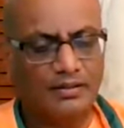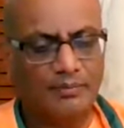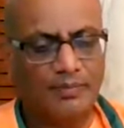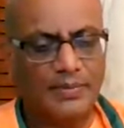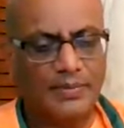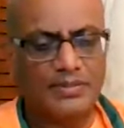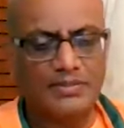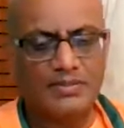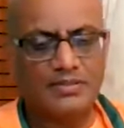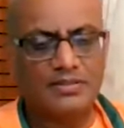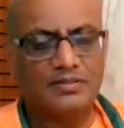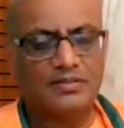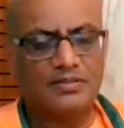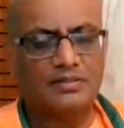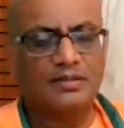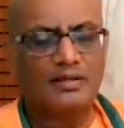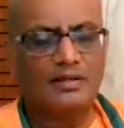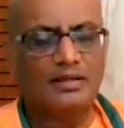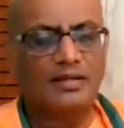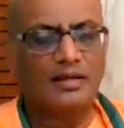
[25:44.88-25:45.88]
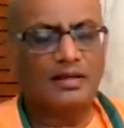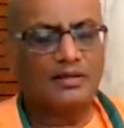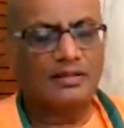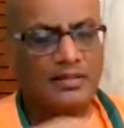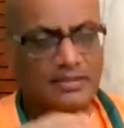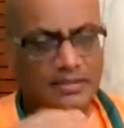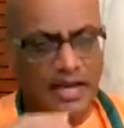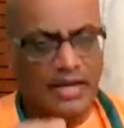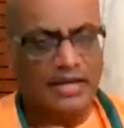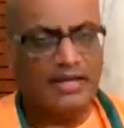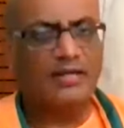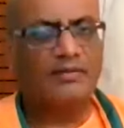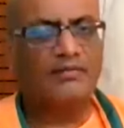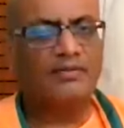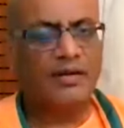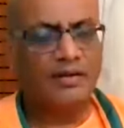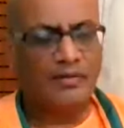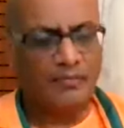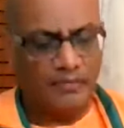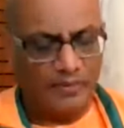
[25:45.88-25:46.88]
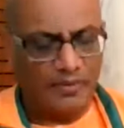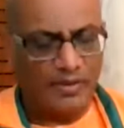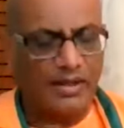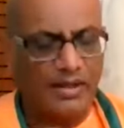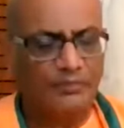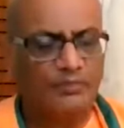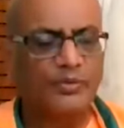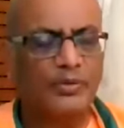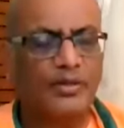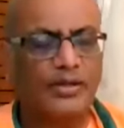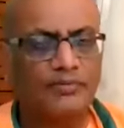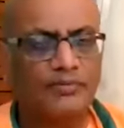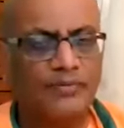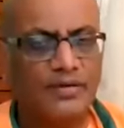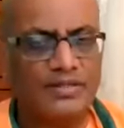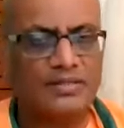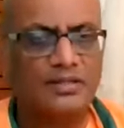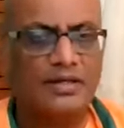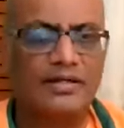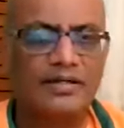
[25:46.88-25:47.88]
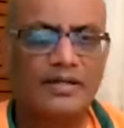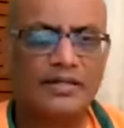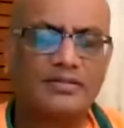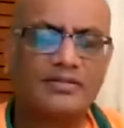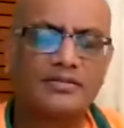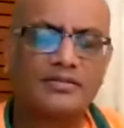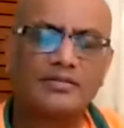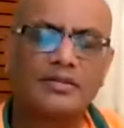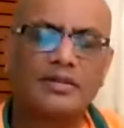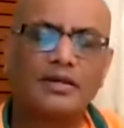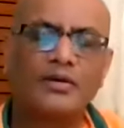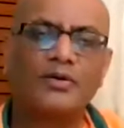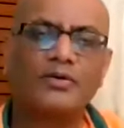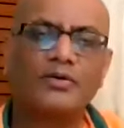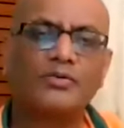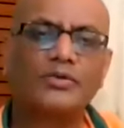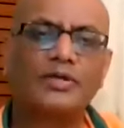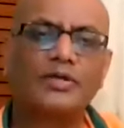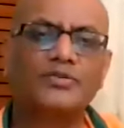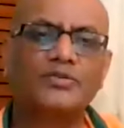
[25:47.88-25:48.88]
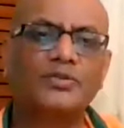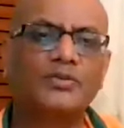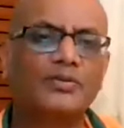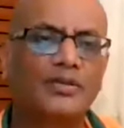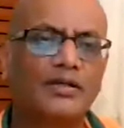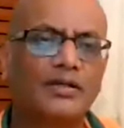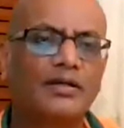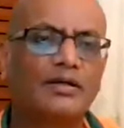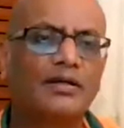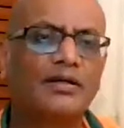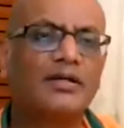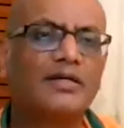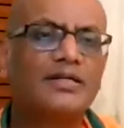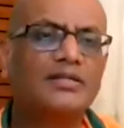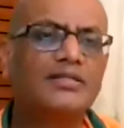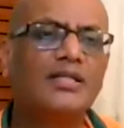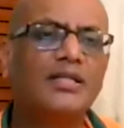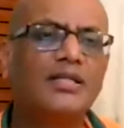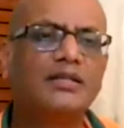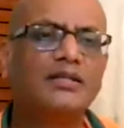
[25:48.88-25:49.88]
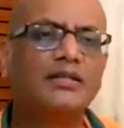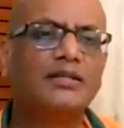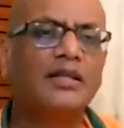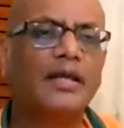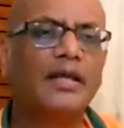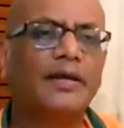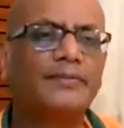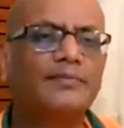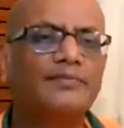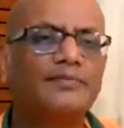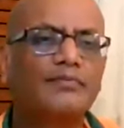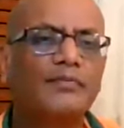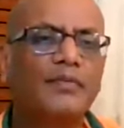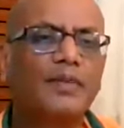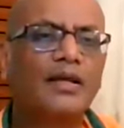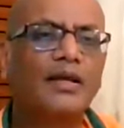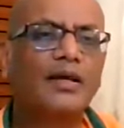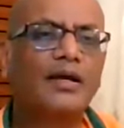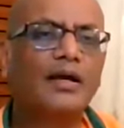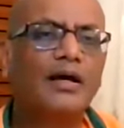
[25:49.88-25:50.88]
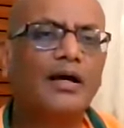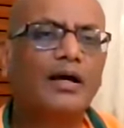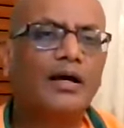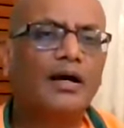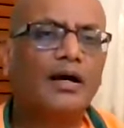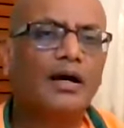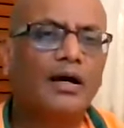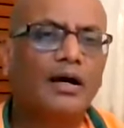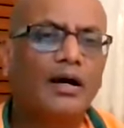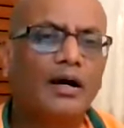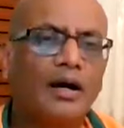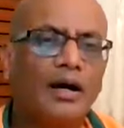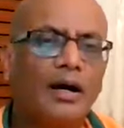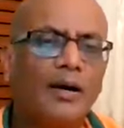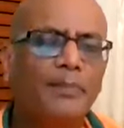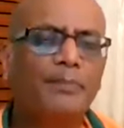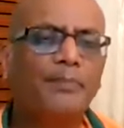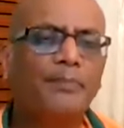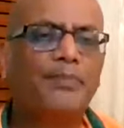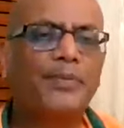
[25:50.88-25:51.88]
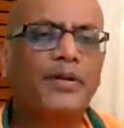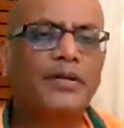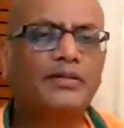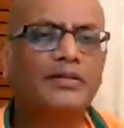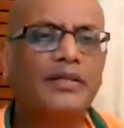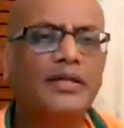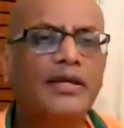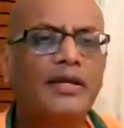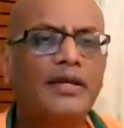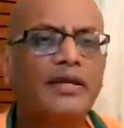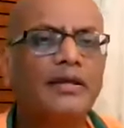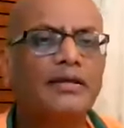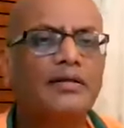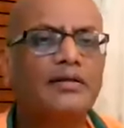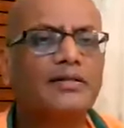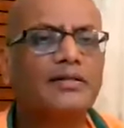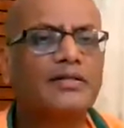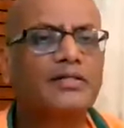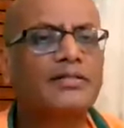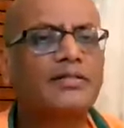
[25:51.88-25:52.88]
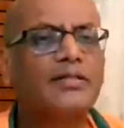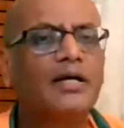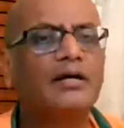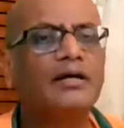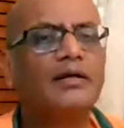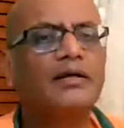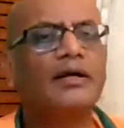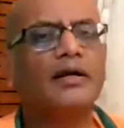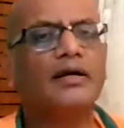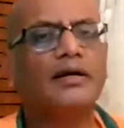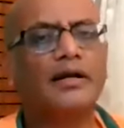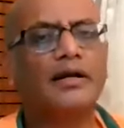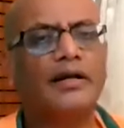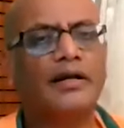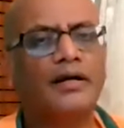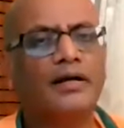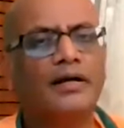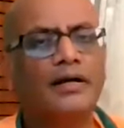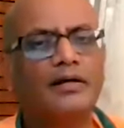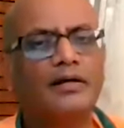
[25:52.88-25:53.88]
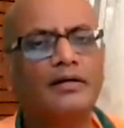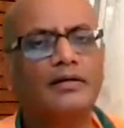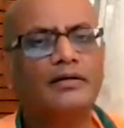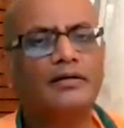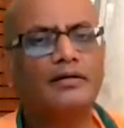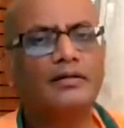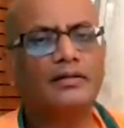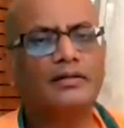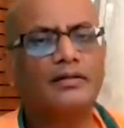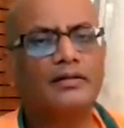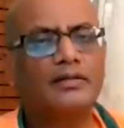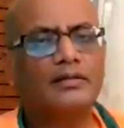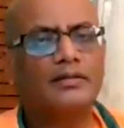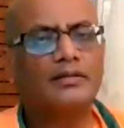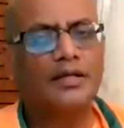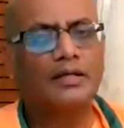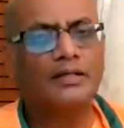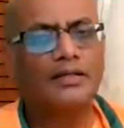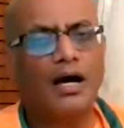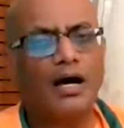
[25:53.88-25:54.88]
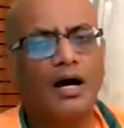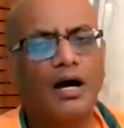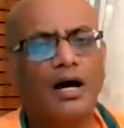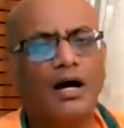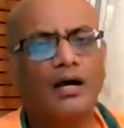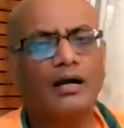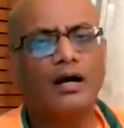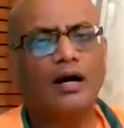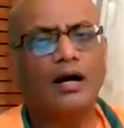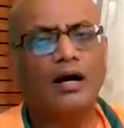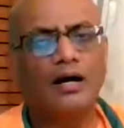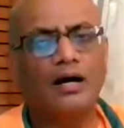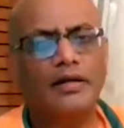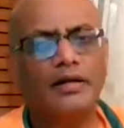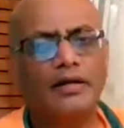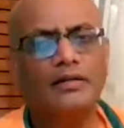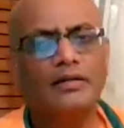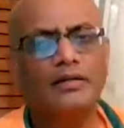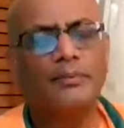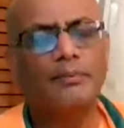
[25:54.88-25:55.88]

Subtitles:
Means, this idea, we will come to it. First, let us go to the Sutra. Chitte. Aprati sankarayaha tadakara